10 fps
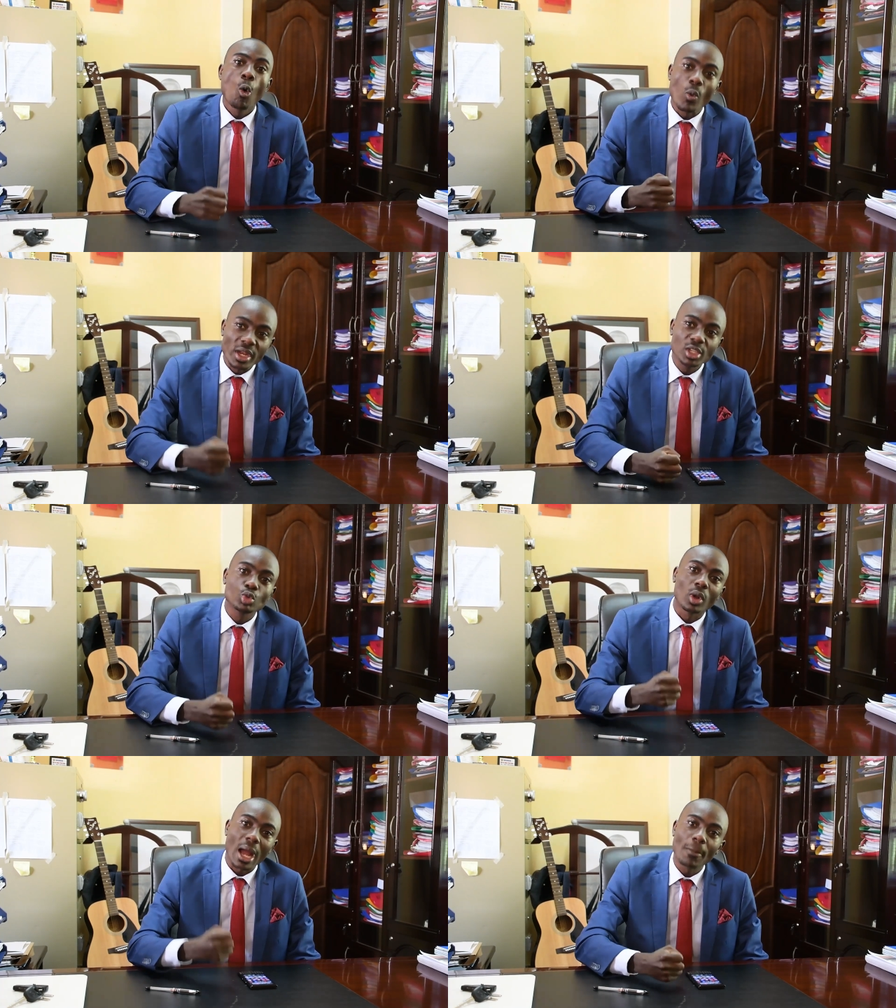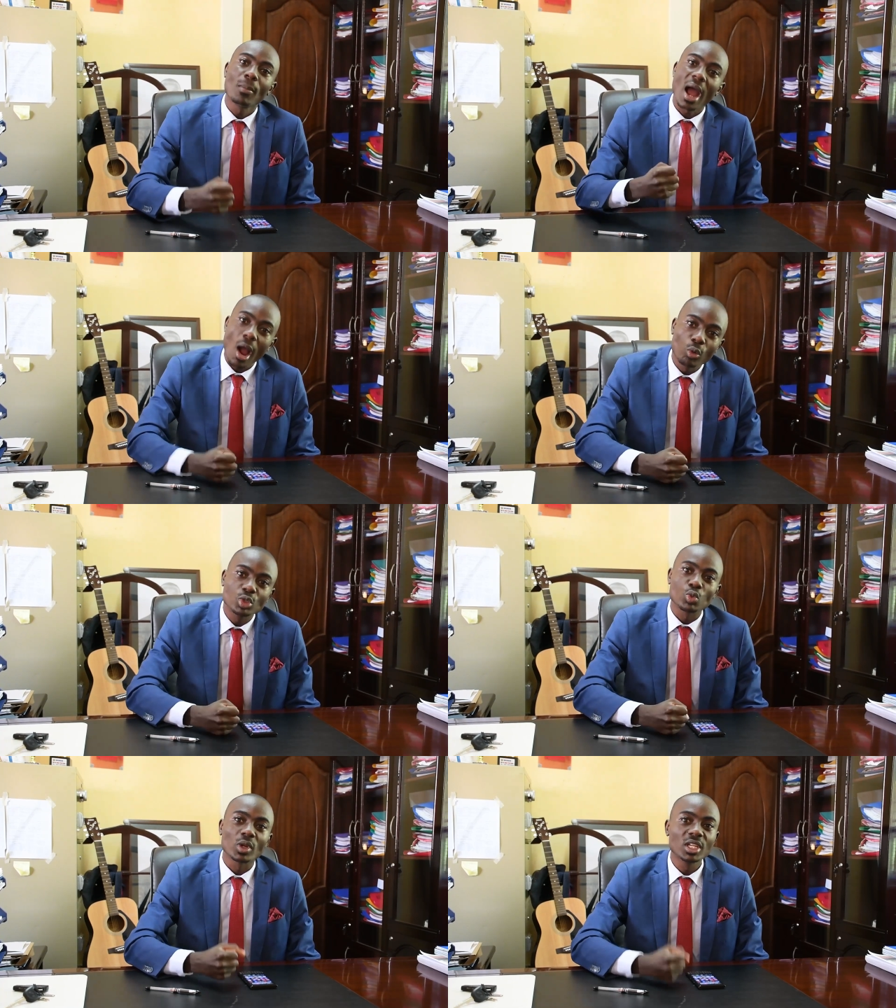We need to come
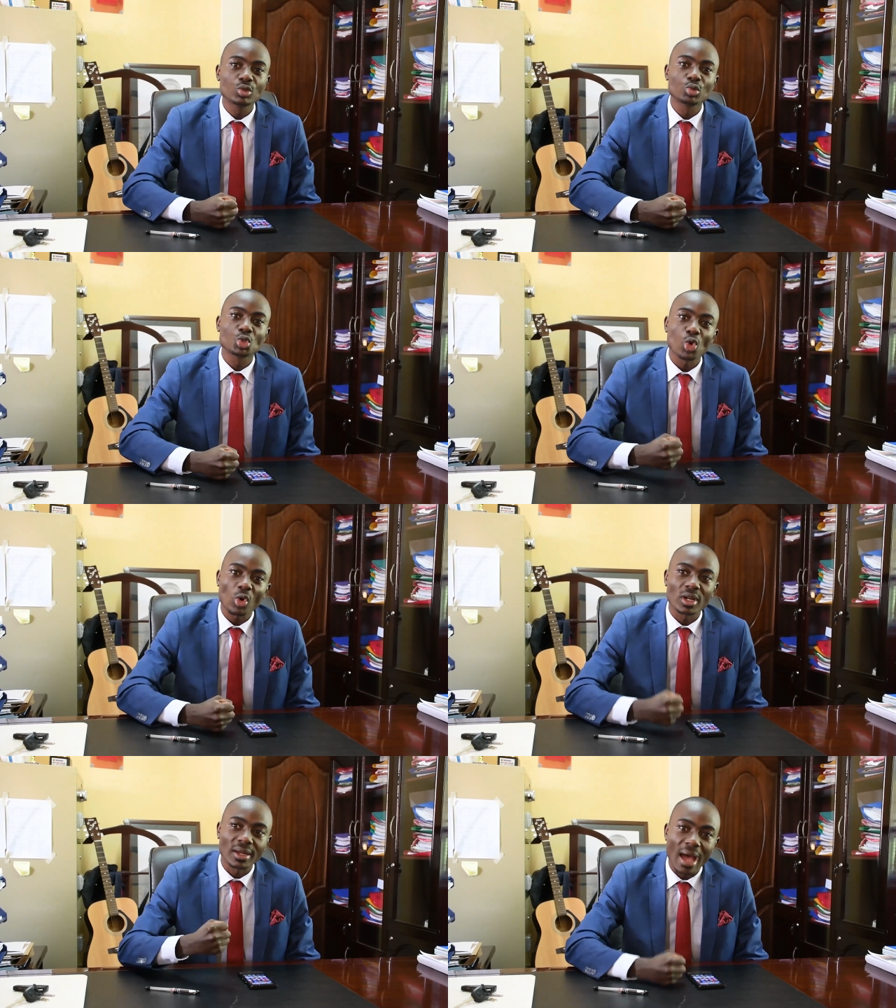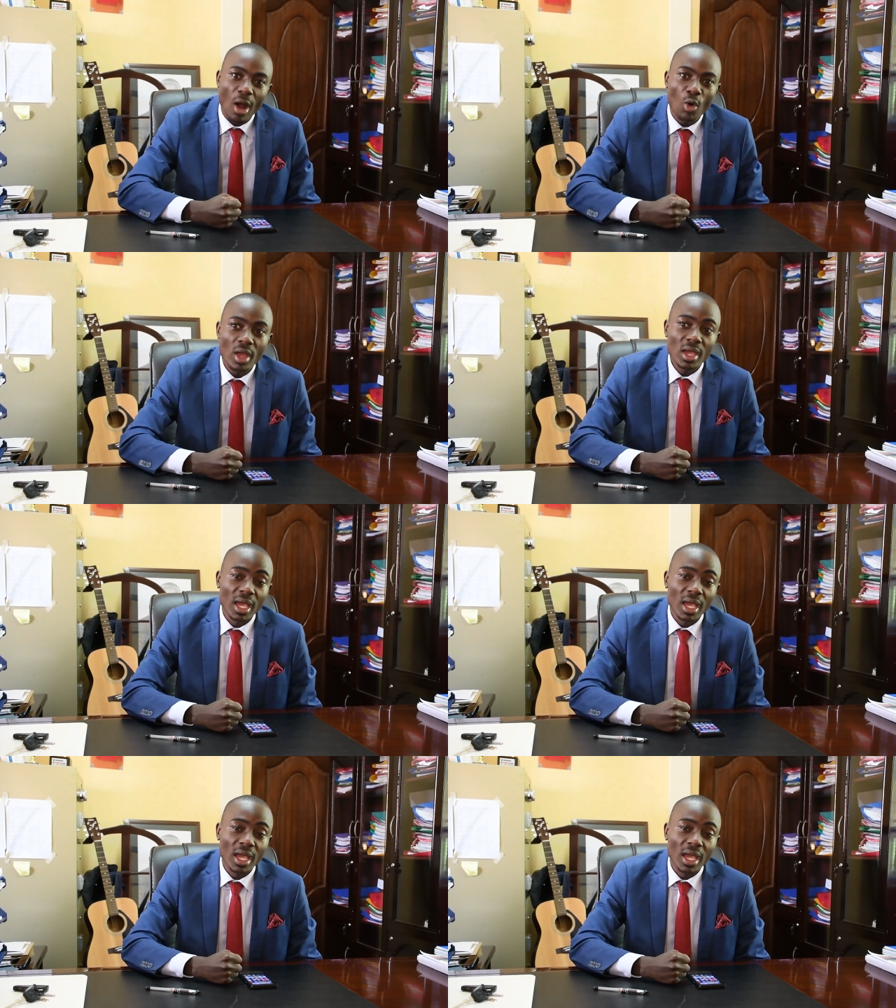out, we need to talk now